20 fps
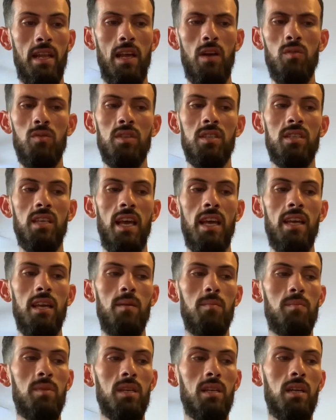only say
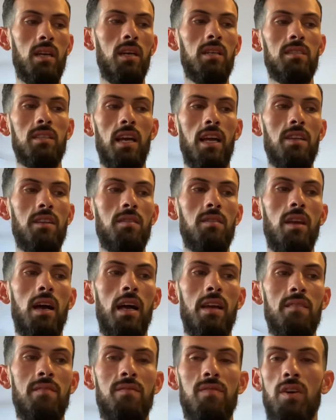it because
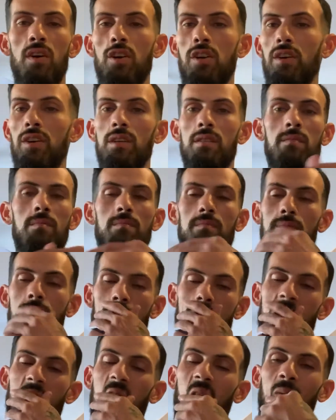I've heard,
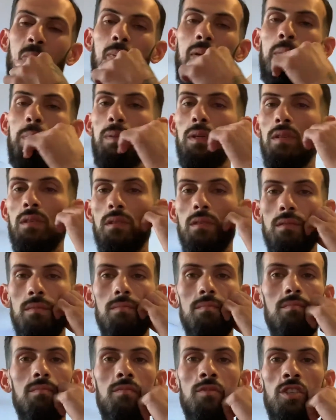people
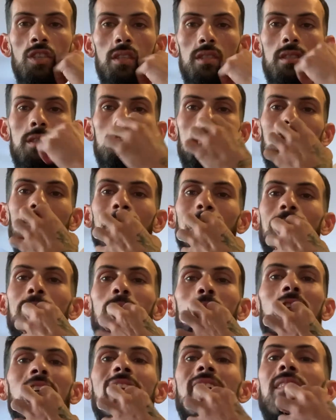just
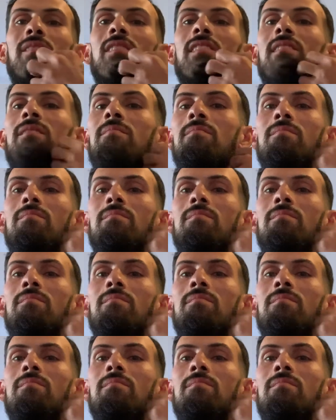whatever.